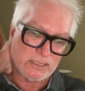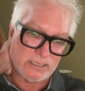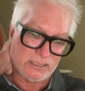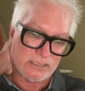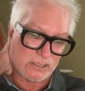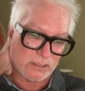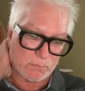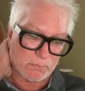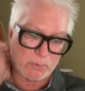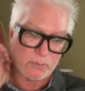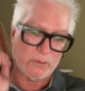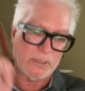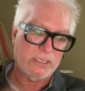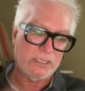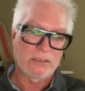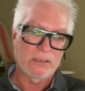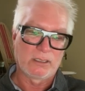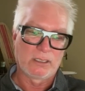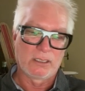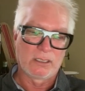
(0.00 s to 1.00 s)
and at some
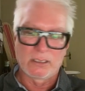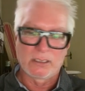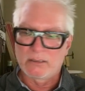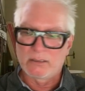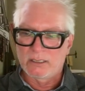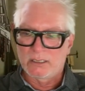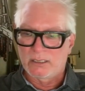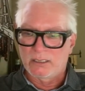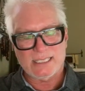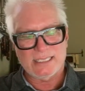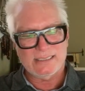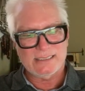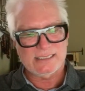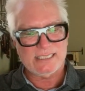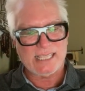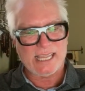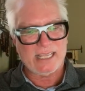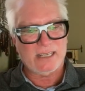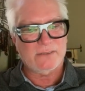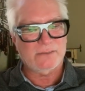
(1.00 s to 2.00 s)
point,
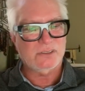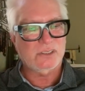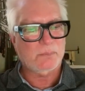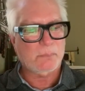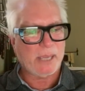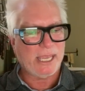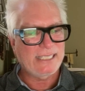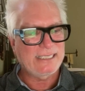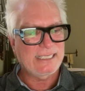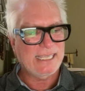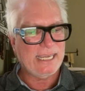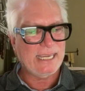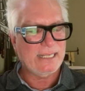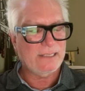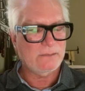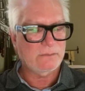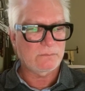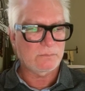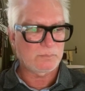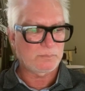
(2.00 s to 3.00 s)
instead of
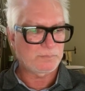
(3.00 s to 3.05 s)
spending